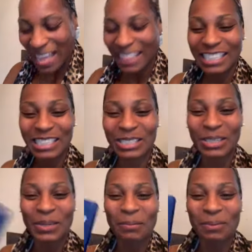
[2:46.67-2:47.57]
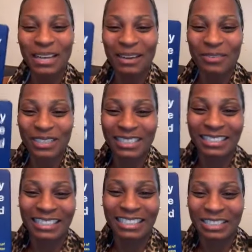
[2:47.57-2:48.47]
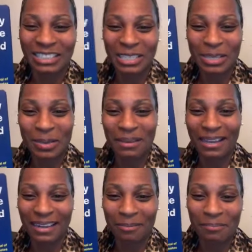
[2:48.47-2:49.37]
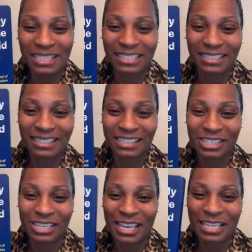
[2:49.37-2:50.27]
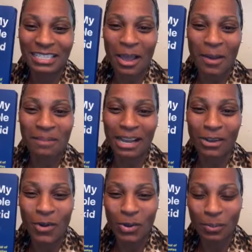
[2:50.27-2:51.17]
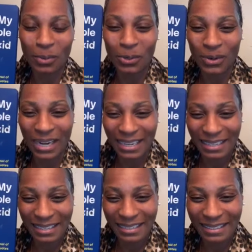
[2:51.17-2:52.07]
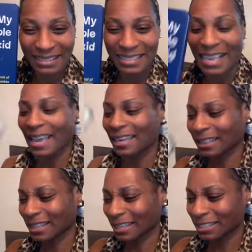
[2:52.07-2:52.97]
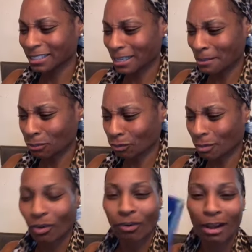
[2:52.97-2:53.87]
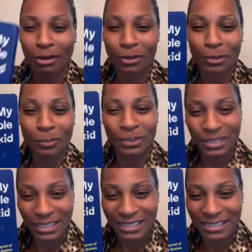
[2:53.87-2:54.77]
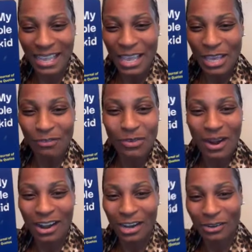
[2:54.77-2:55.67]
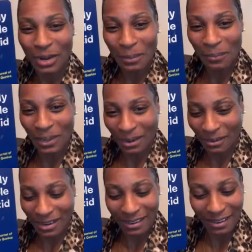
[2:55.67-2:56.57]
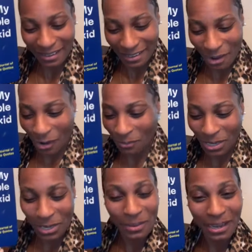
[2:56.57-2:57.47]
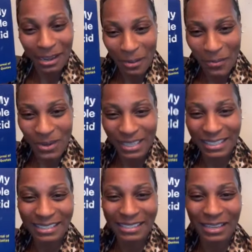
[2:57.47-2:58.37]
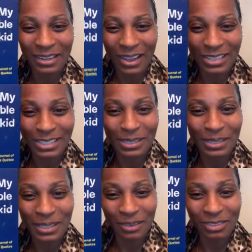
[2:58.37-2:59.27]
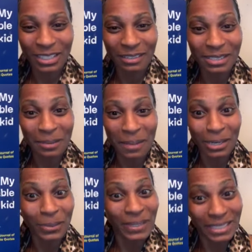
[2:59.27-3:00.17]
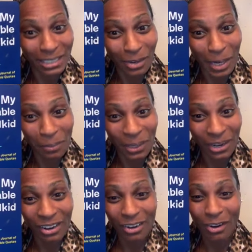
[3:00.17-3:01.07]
This is a little book I wanted to, to tell you about. I mentioned it yesterday. It's called My Quotable Grandkids, and I think it just comes from Chronicle Books. If you are a grandparent, honey, or when you become one, this is a nice little gift to give somebody who is a grandparent